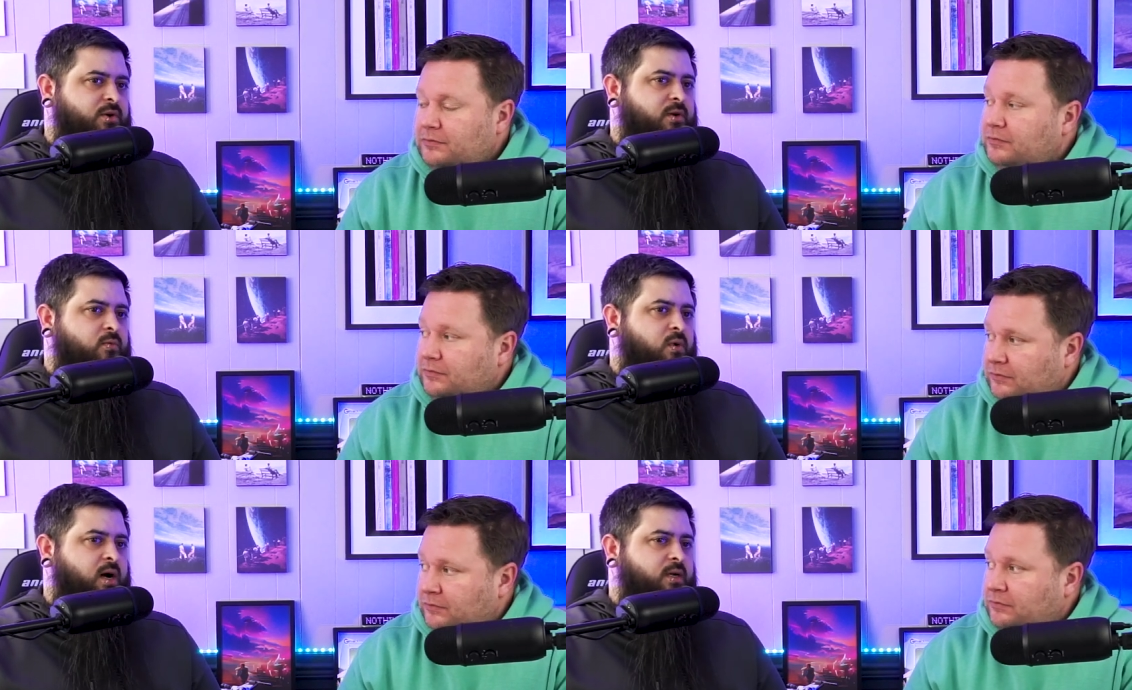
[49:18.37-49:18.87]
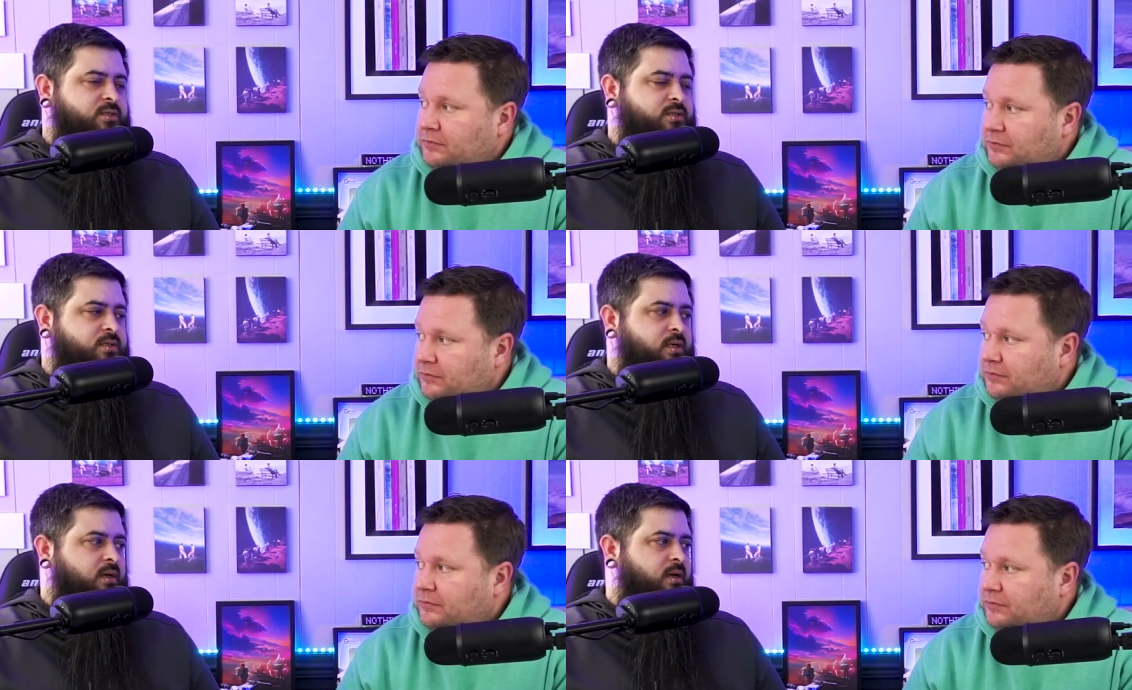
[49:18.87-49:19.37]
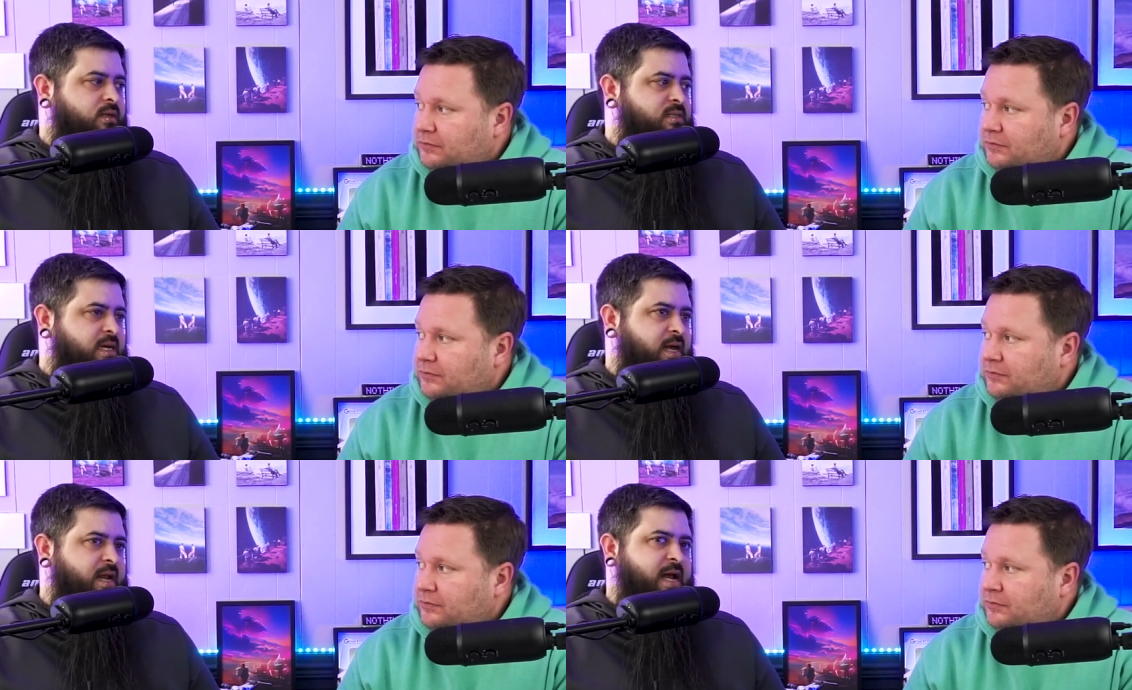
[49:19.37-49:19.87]
Speaker 1: can mm-hmm. watch
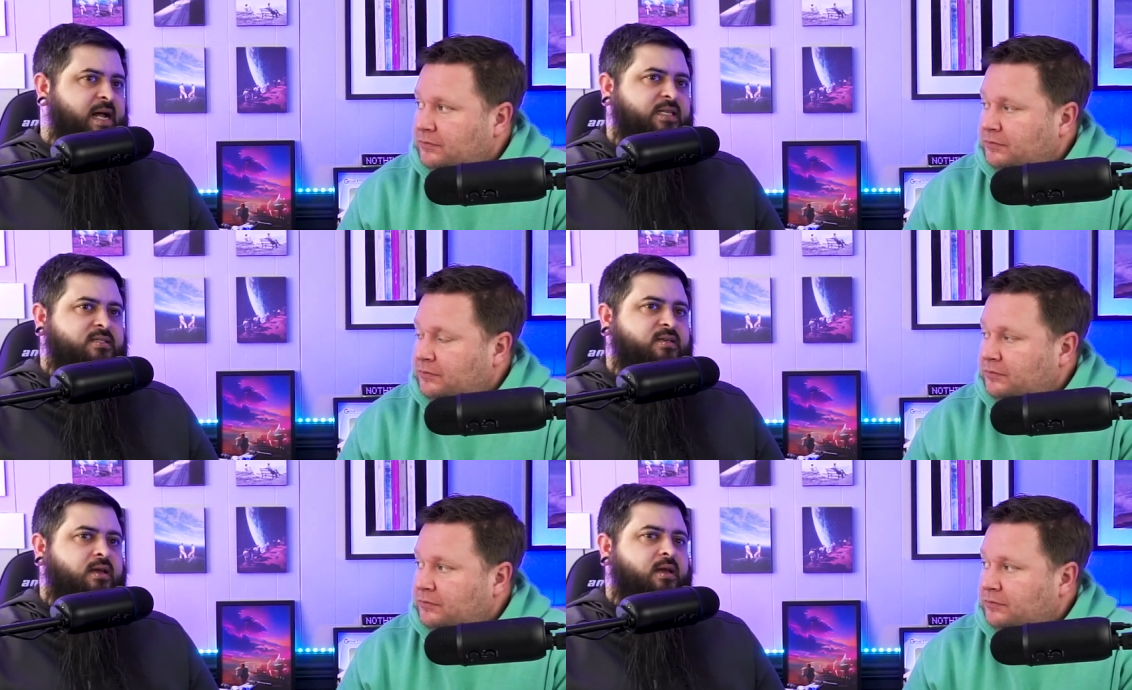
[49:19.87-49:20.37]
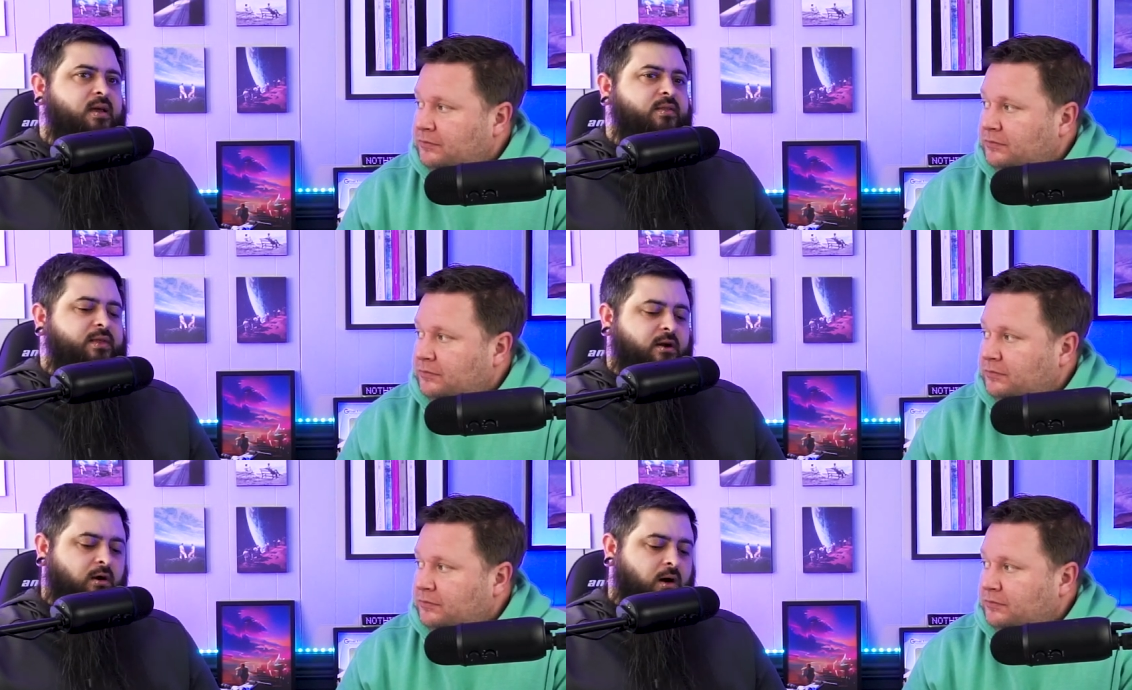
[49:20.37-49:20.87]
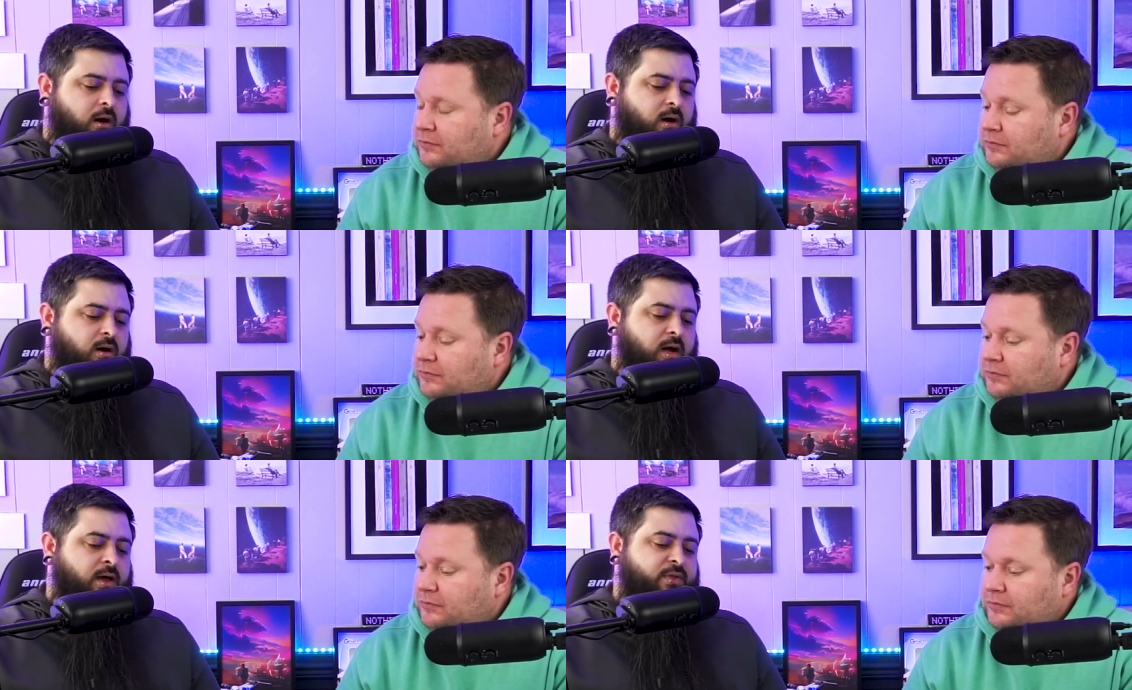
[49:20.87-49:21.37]
ten ads. There
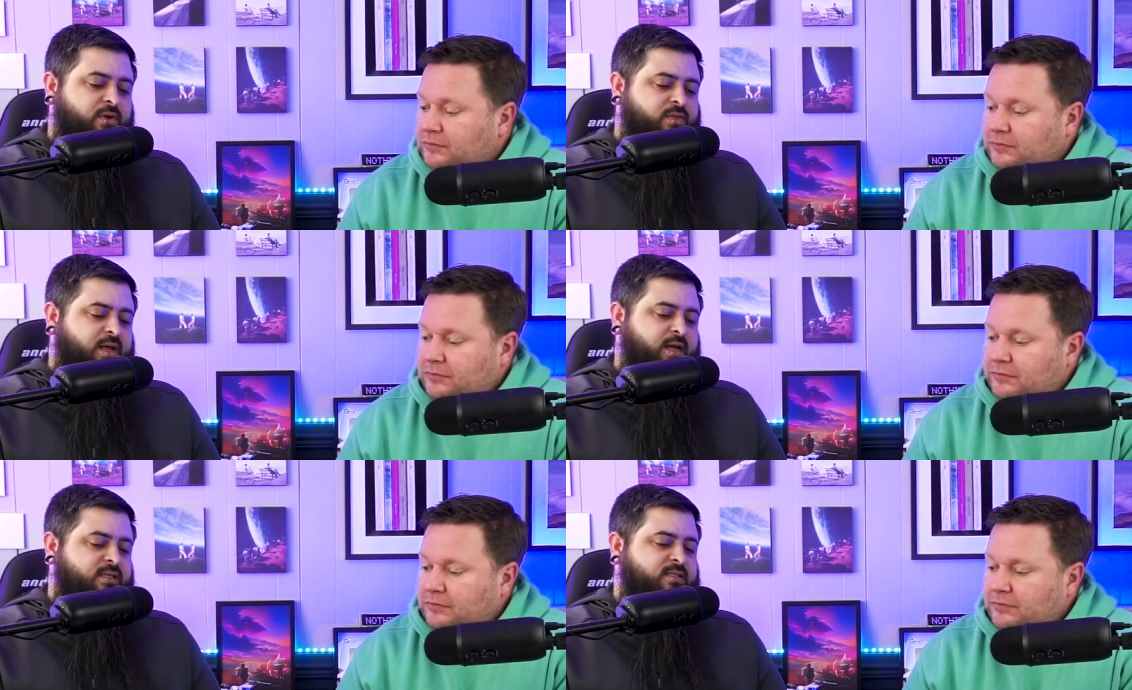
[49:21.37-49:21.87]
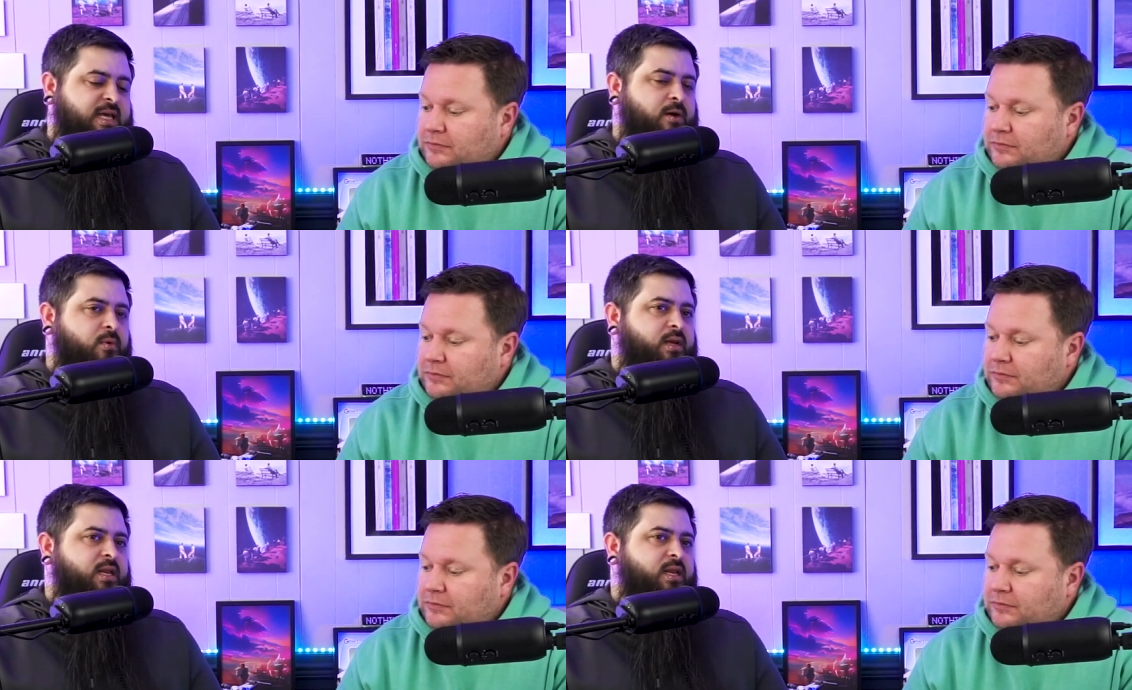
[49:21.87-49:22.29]
are other things that would